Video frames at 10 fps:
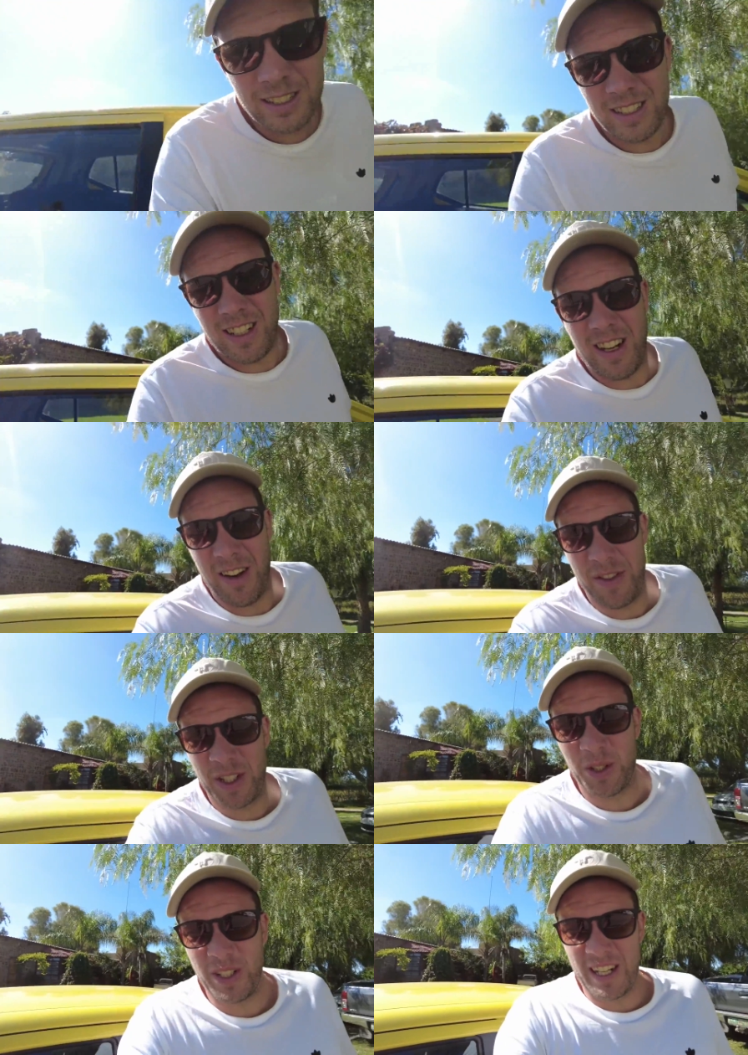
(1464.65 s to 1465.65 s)
is I don't know if you
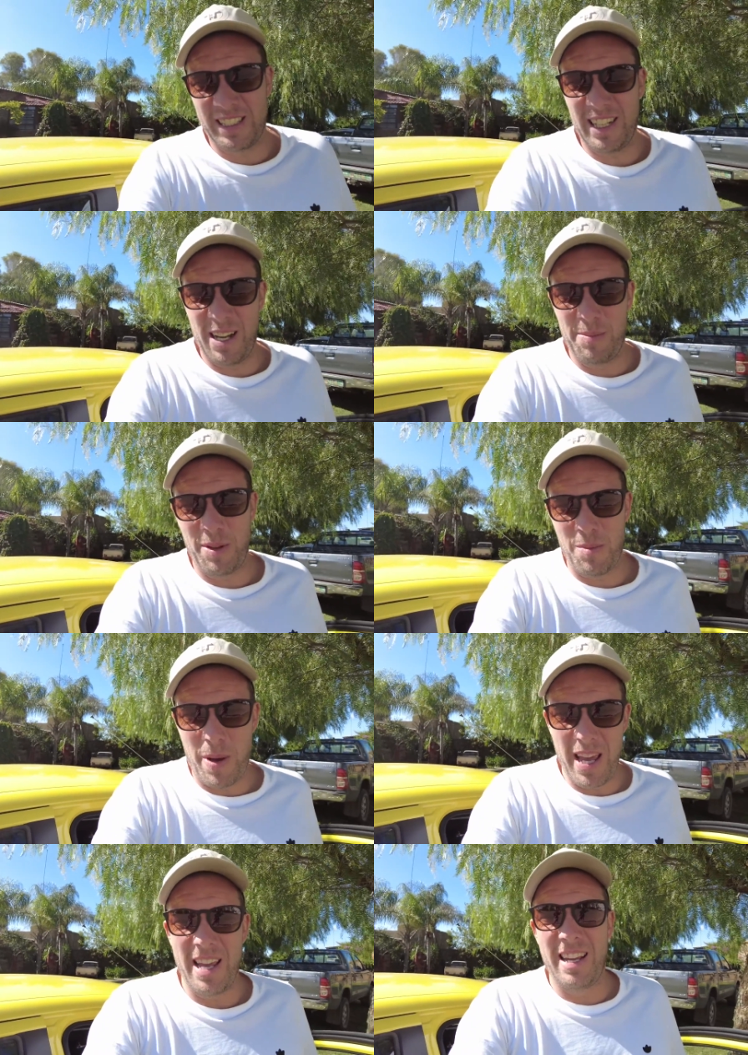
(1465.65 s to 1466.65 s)
saw yesterday, but the
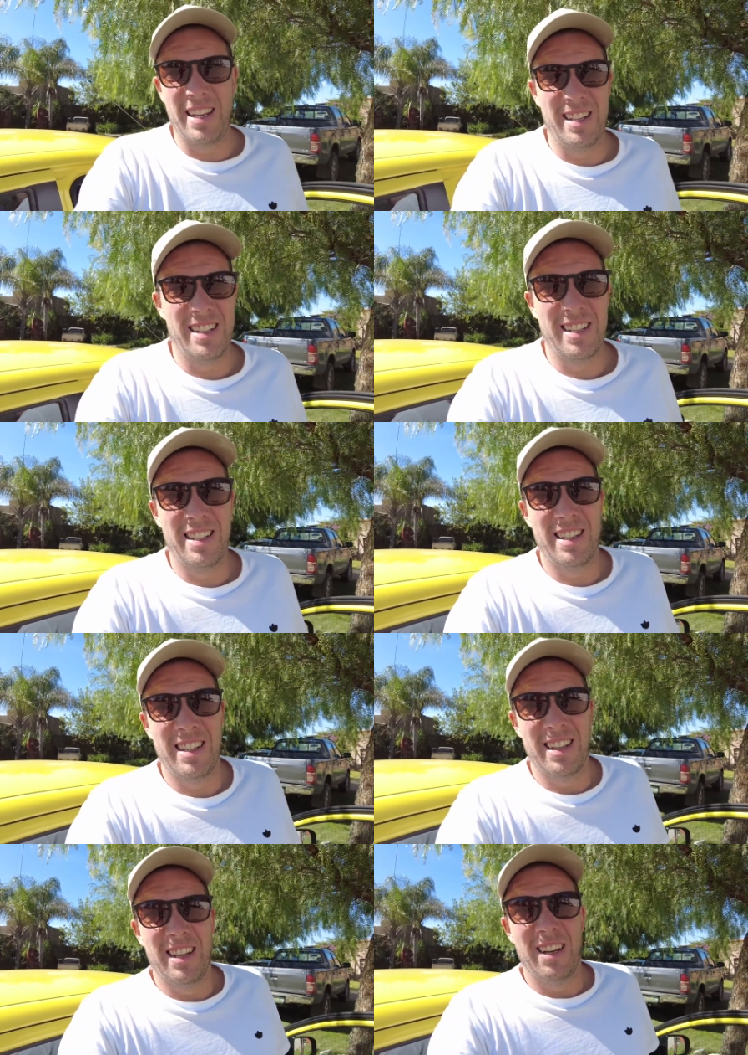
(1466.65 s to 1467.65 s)
pig
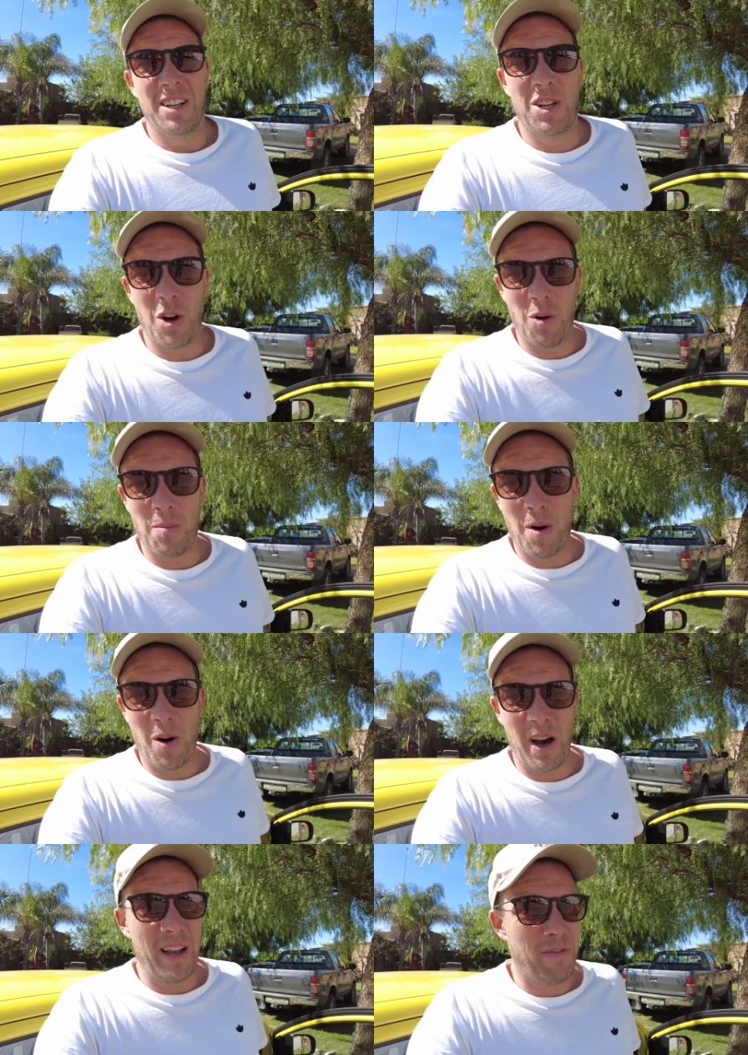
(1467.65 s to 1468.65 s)
got
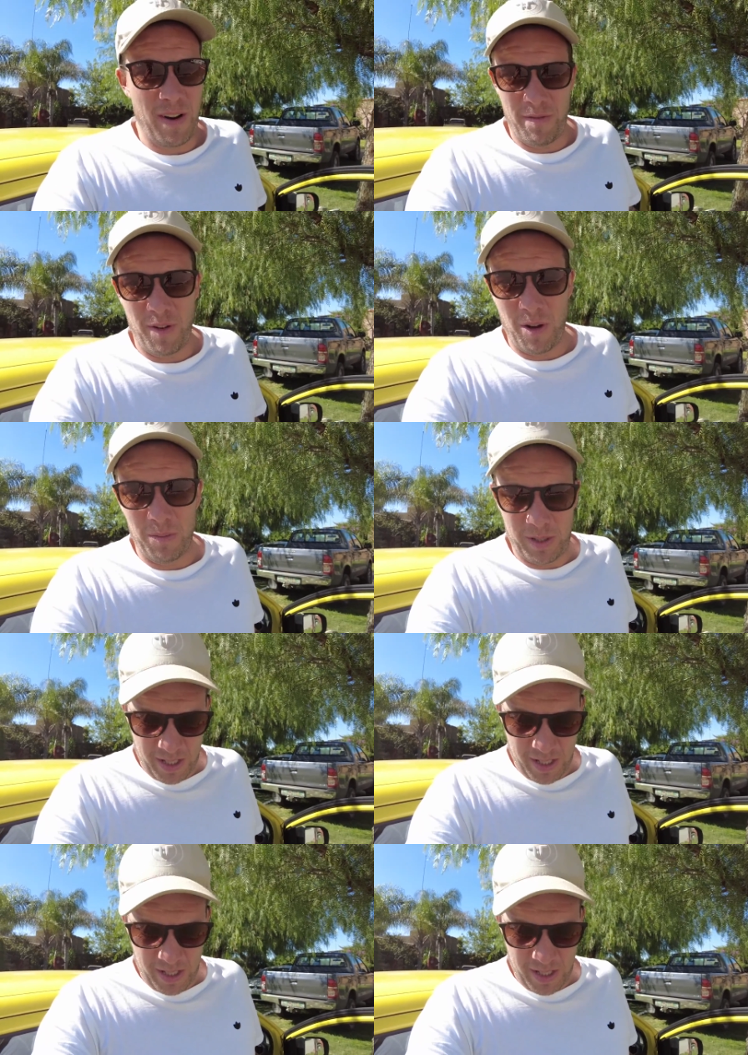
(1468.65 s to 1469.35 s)
my flip-flops.